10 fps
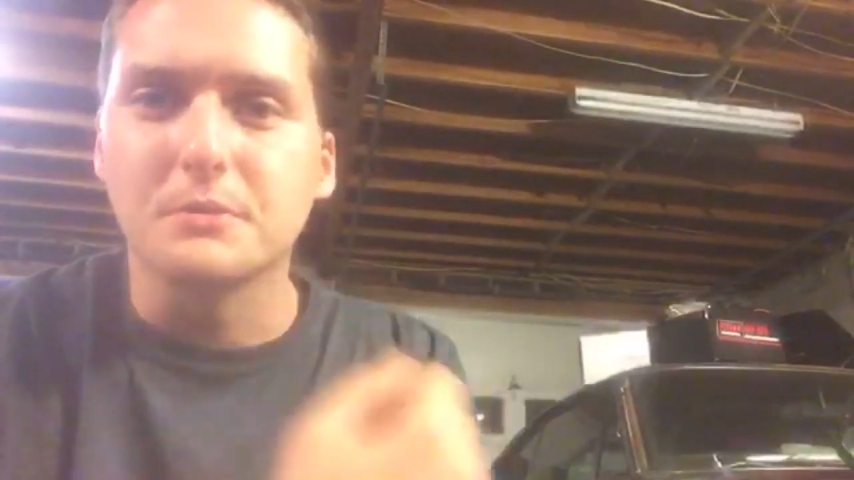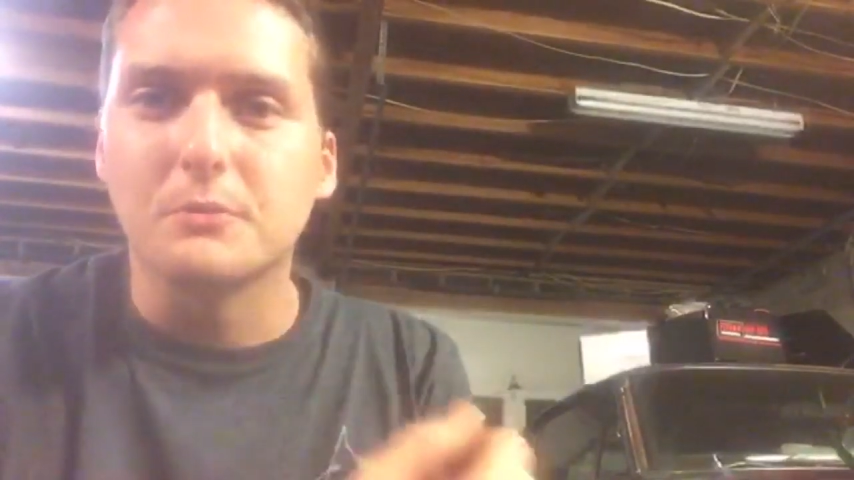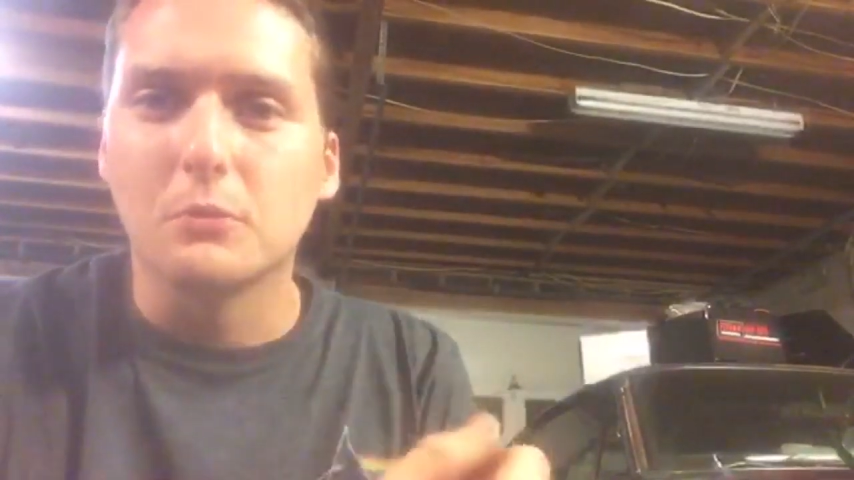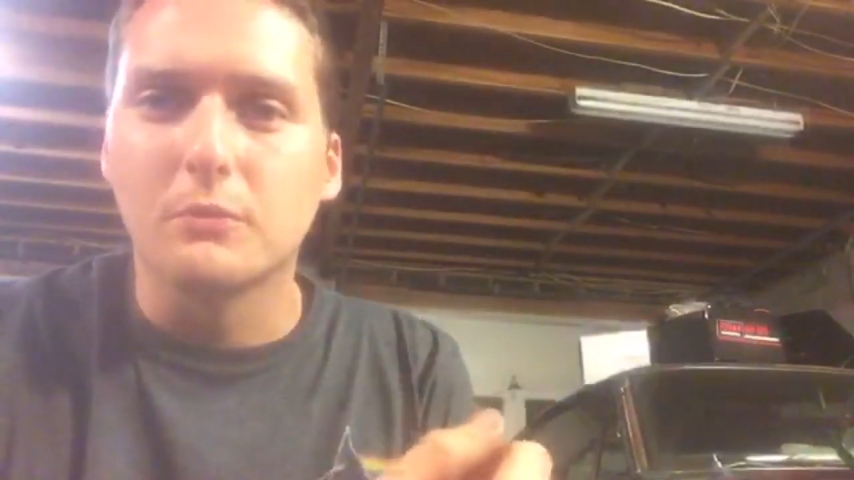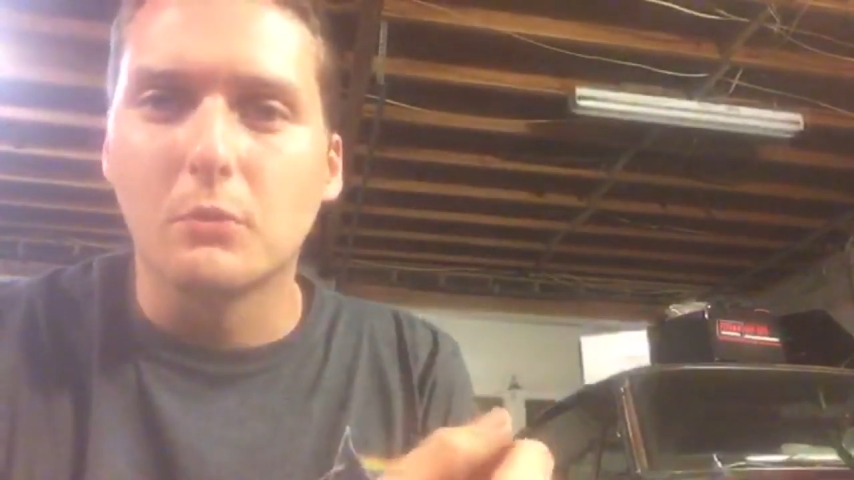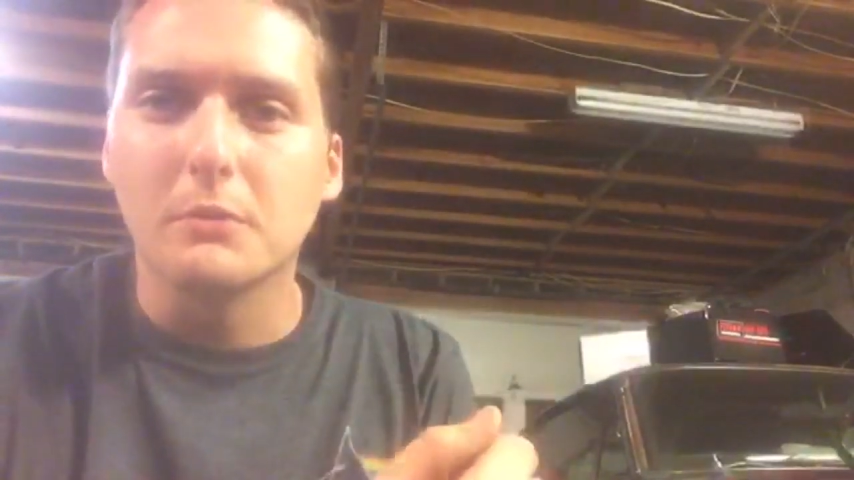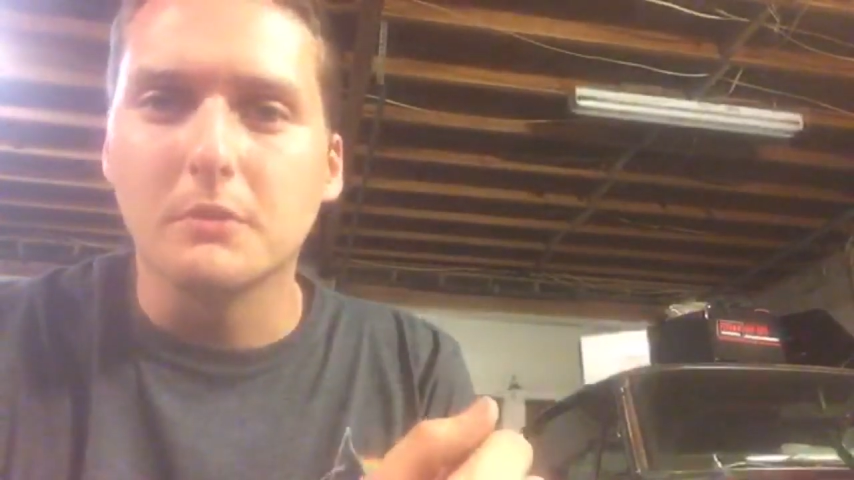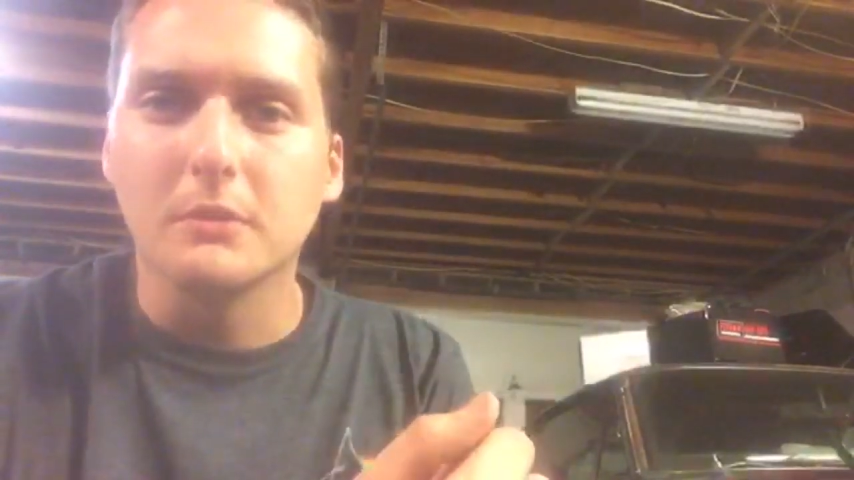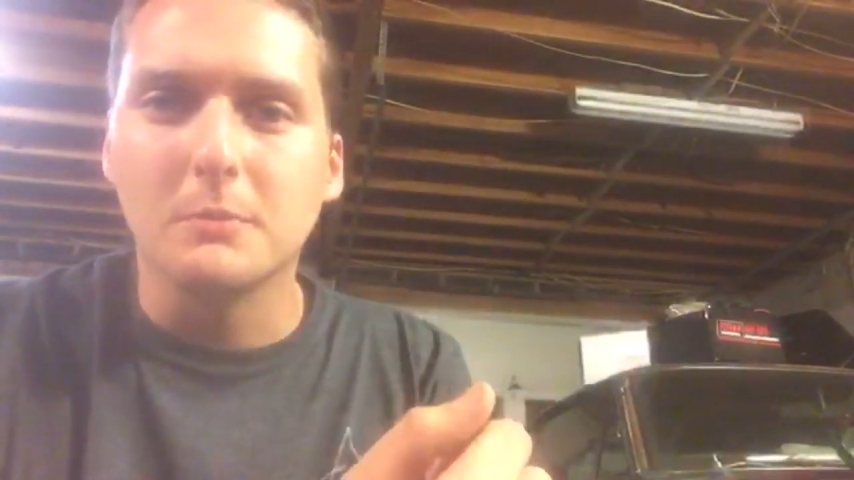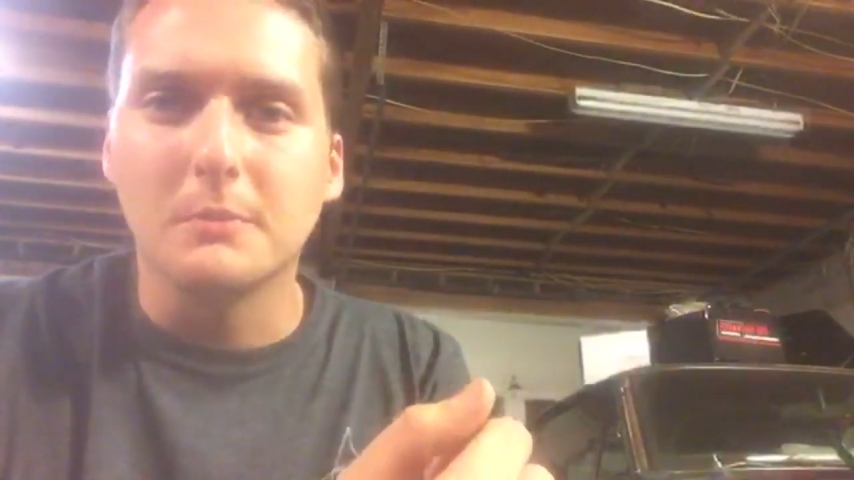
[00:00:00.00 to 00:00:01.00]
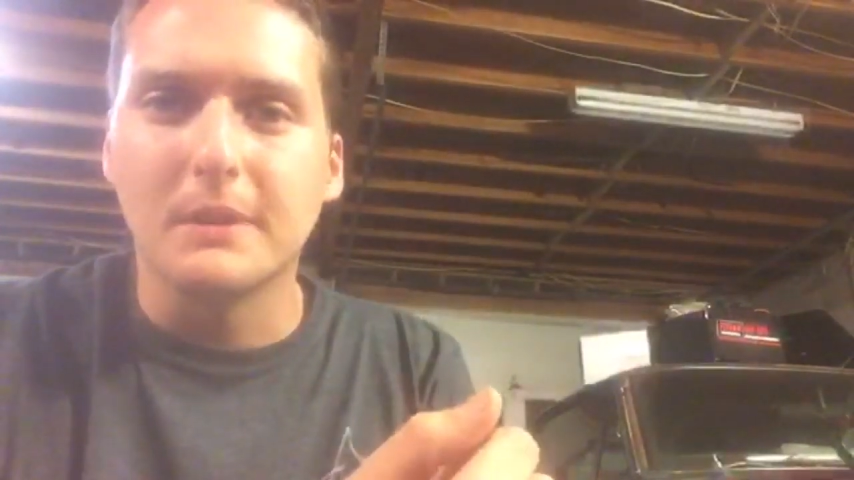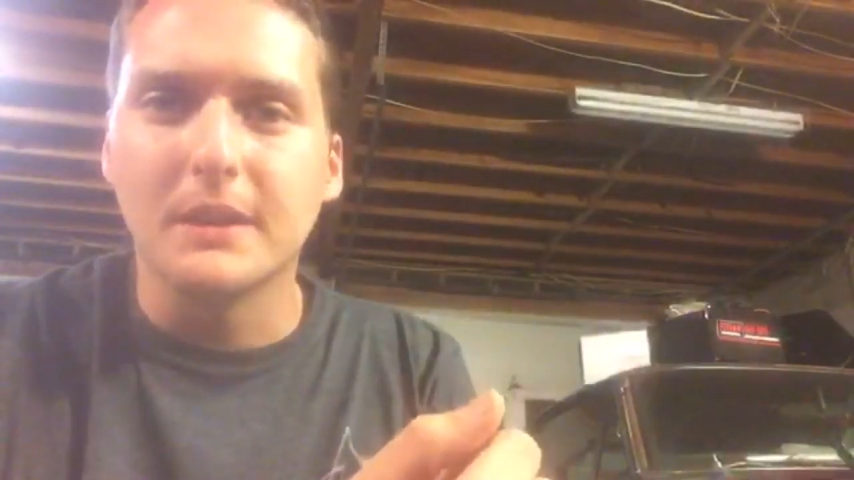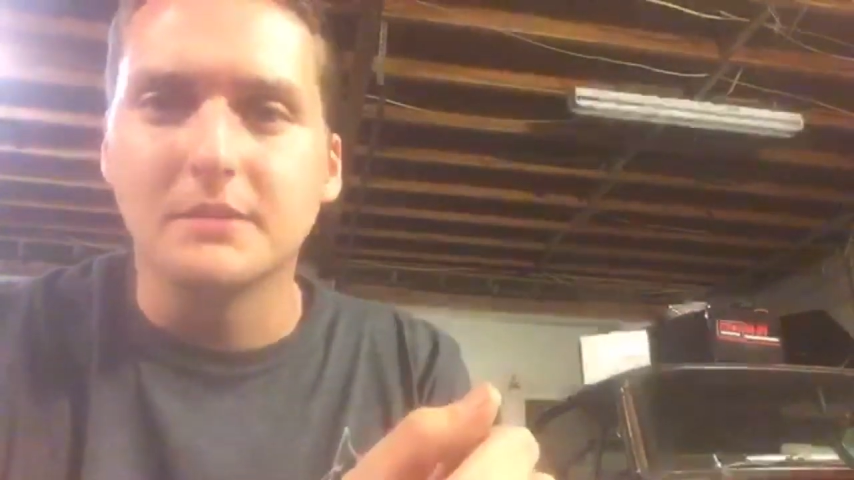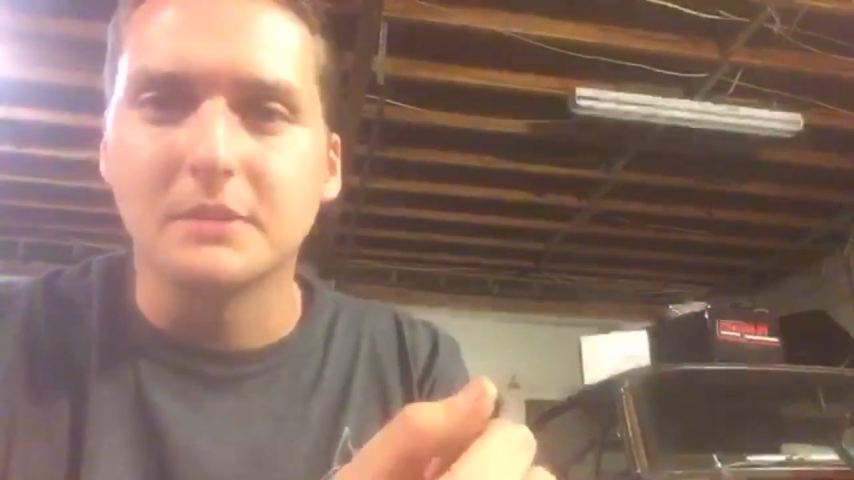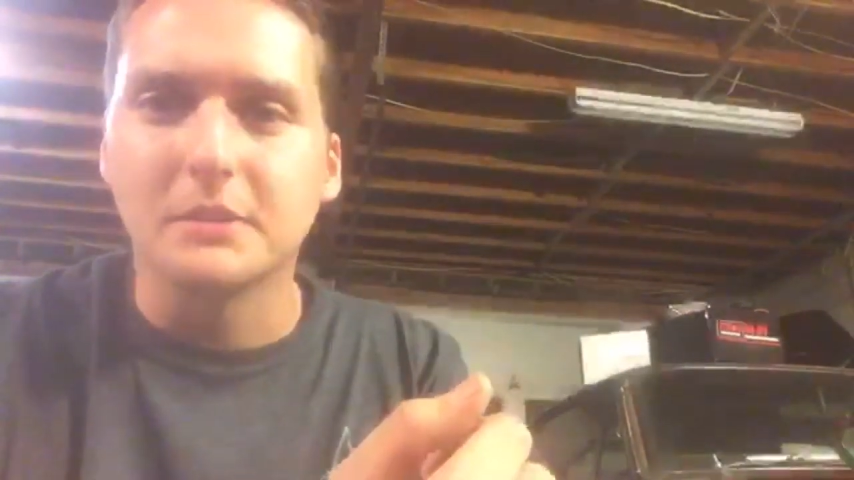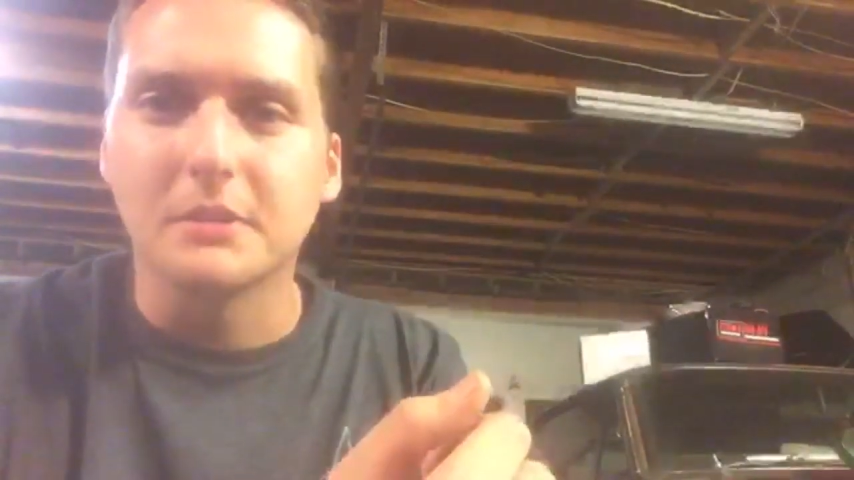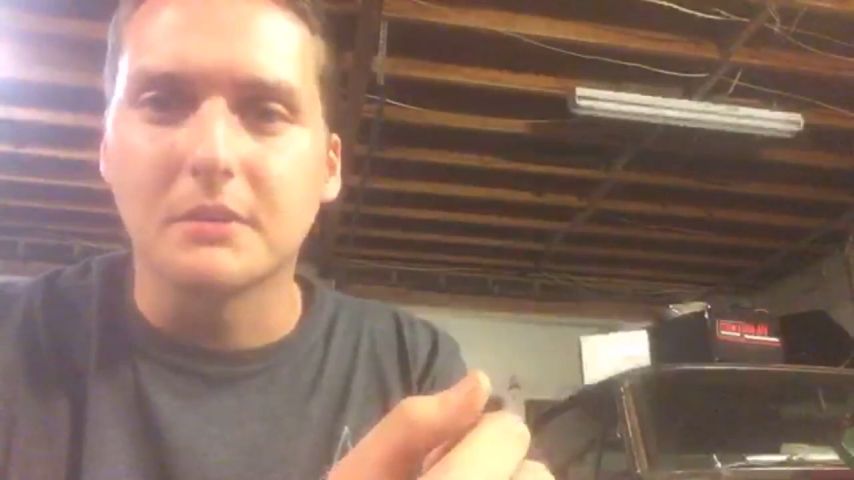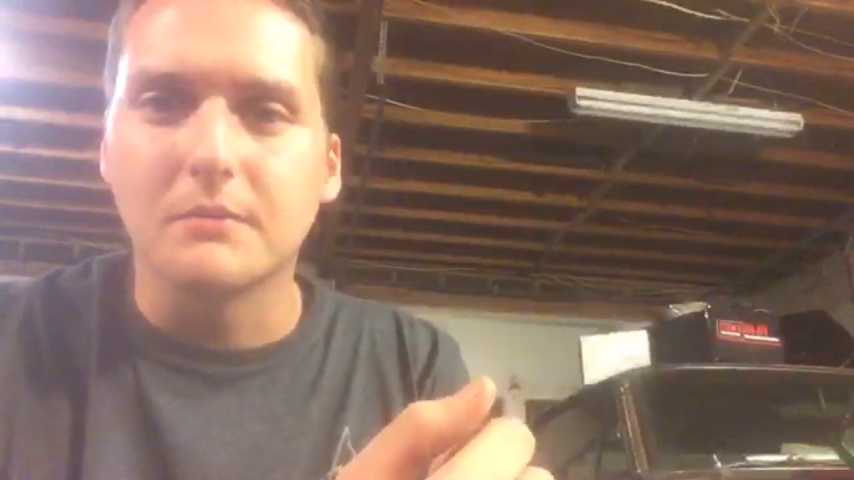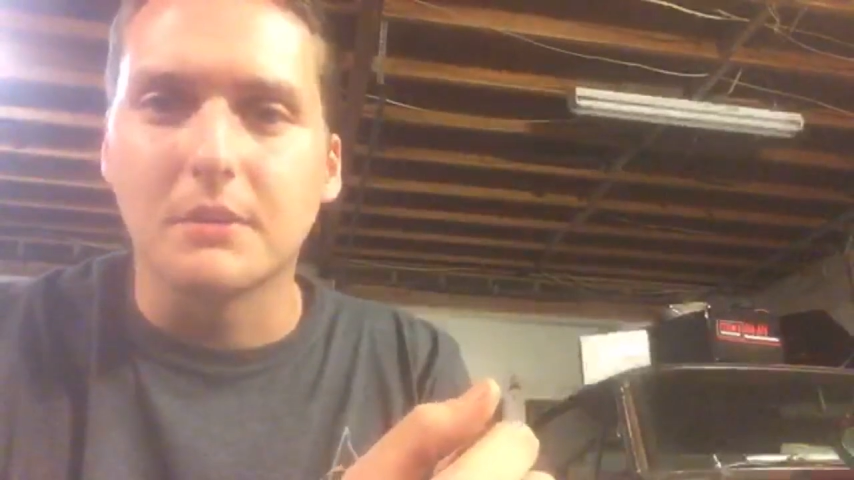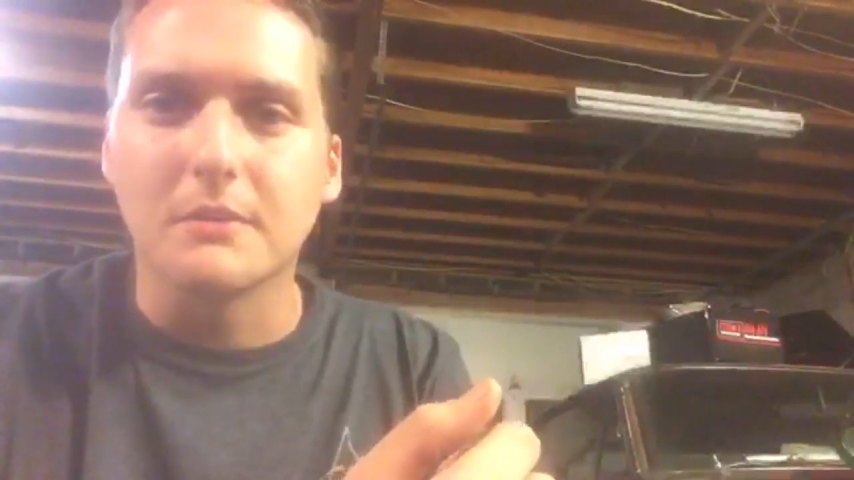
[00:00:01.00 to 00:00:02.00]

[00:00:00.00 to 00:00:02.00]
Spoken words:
A 440 with aluminum heads and a good converter.